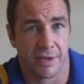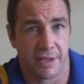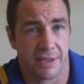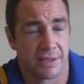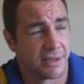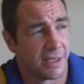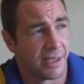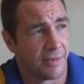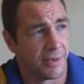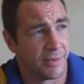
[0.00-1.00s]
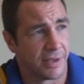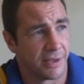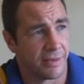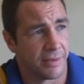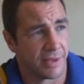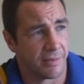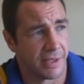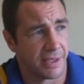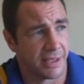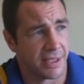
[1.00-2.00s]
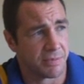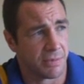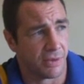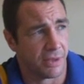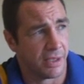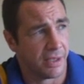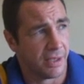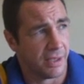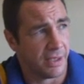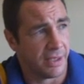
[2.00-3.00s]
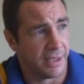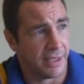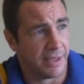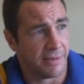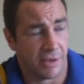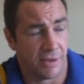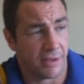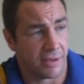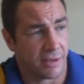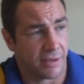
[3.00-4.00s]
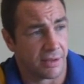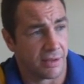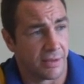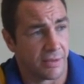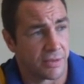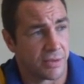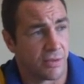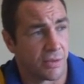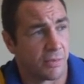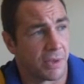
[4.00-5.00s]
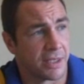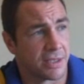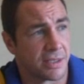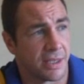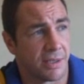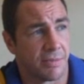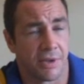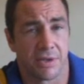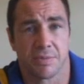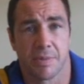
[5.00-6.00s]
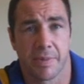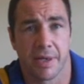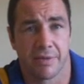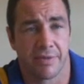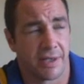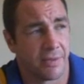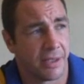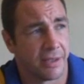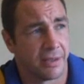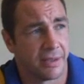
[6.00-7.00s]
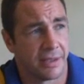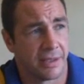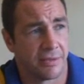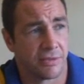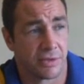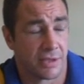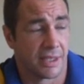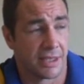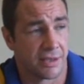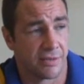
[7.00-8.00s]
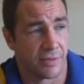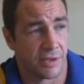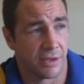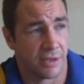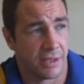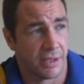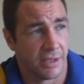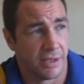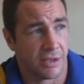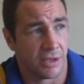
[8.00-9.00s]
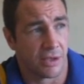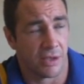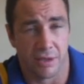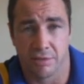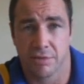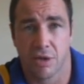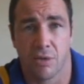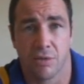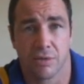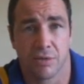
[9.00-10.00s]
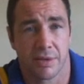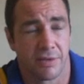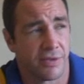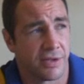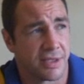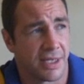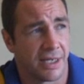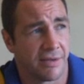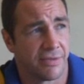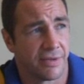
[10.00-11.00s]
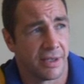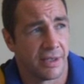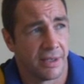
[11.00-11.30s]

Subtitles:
got these, we can beat these, but. No, I thought there was no complacency. The boys prepared very well. Just a case of we got caught cold in the first half.